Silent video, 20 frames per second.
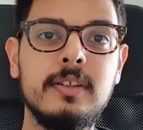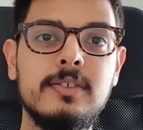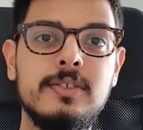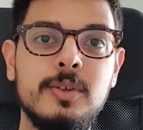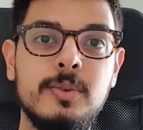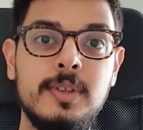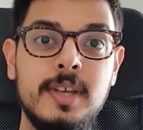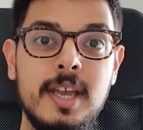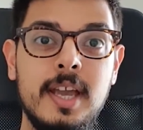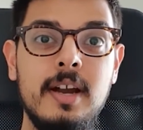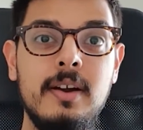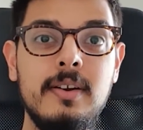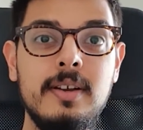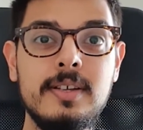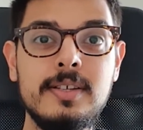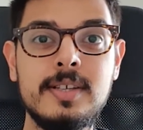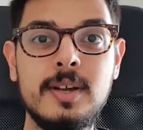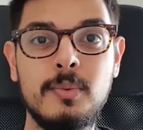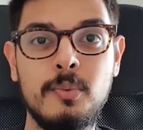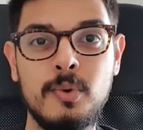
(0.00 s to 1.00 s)
So the
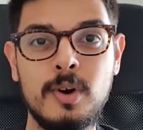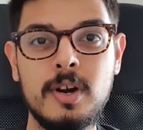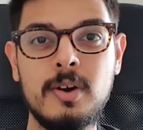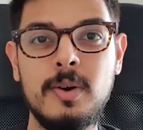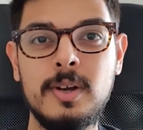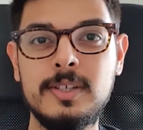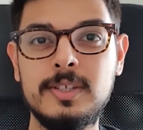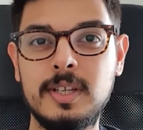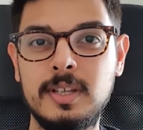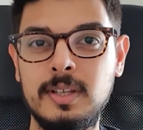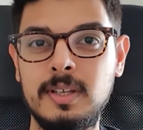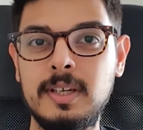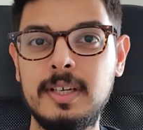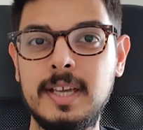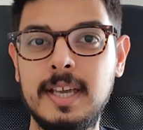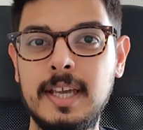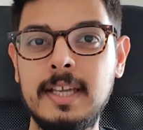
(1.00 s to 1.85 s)
areas that we're going to look